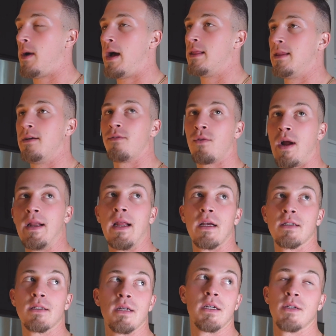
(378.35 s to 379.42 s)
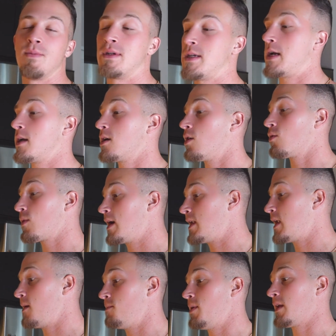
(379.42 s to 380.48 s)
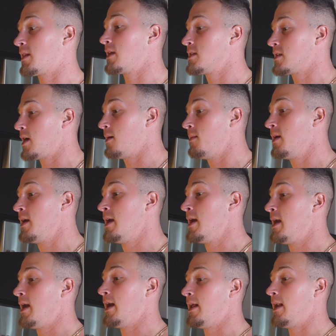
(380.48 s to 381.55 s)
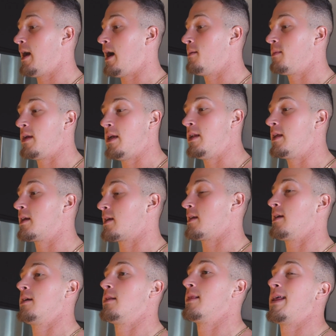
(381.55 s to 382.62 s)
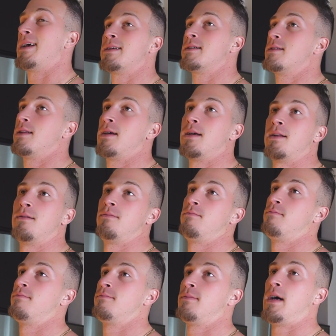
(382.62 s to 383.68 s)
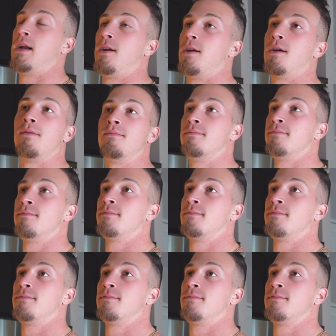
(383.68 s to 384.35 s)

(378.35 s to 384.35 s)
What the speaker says: I live right next to Smith's. I can go right up, pick this up, and I'm eating in less than, I don't know,